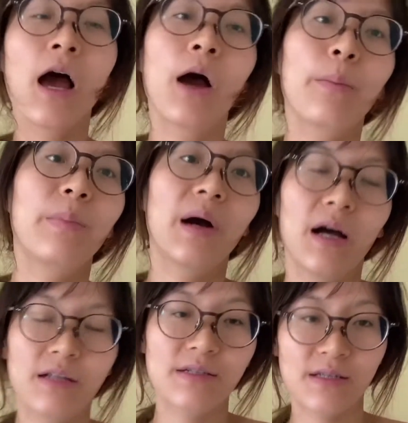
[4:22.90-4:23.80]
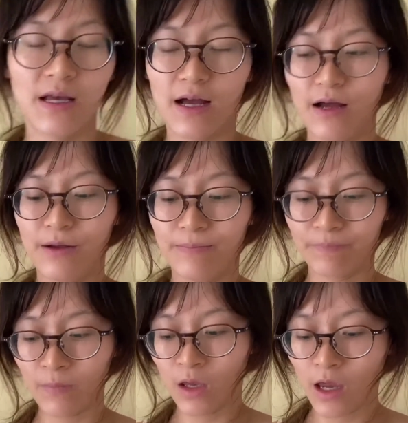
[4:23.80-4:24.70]
but
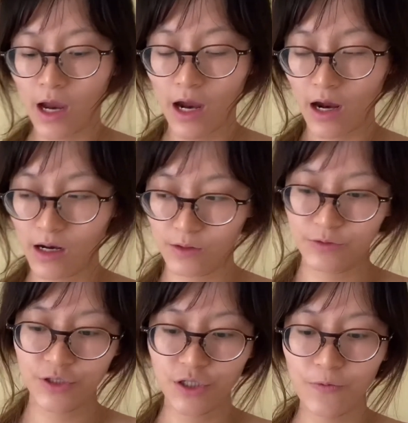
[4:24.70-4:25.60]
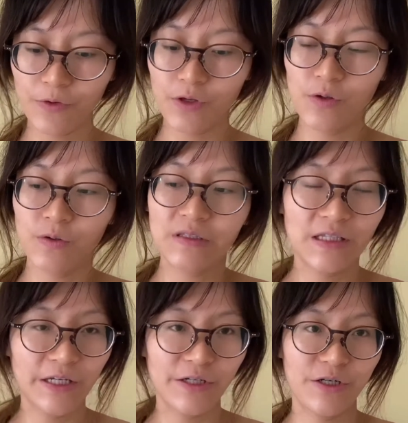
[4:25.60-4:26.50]
I'll show you
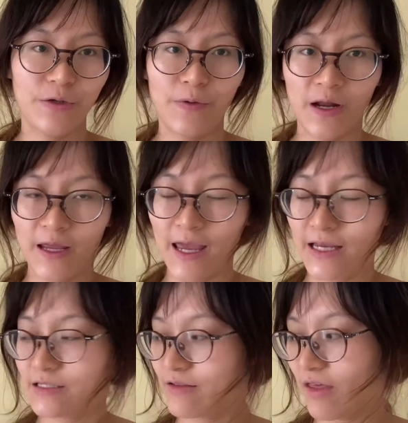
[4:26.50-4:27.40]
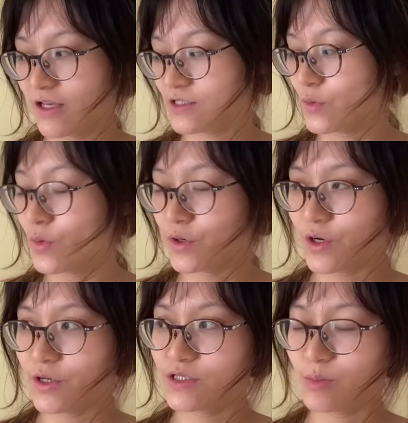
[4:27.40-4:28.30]
later when I get things
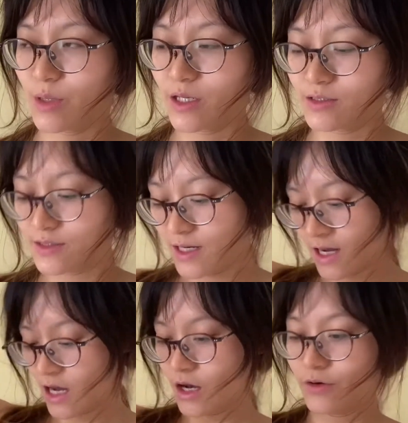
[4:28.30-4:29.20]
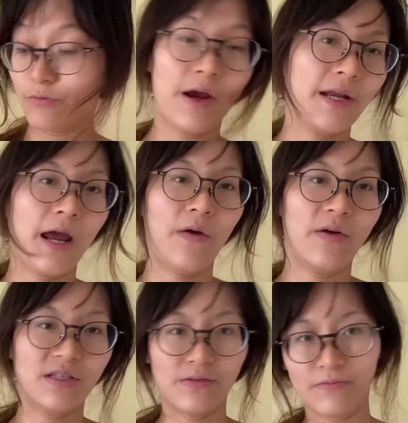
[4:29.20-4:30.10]
organized because right now
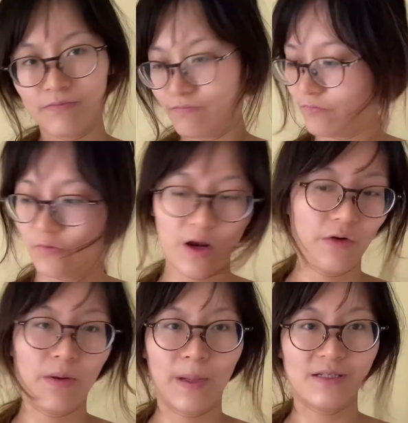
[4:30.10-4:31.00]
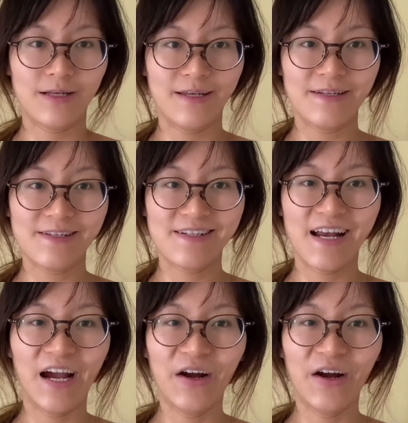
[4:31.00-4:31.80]
it's very messy. So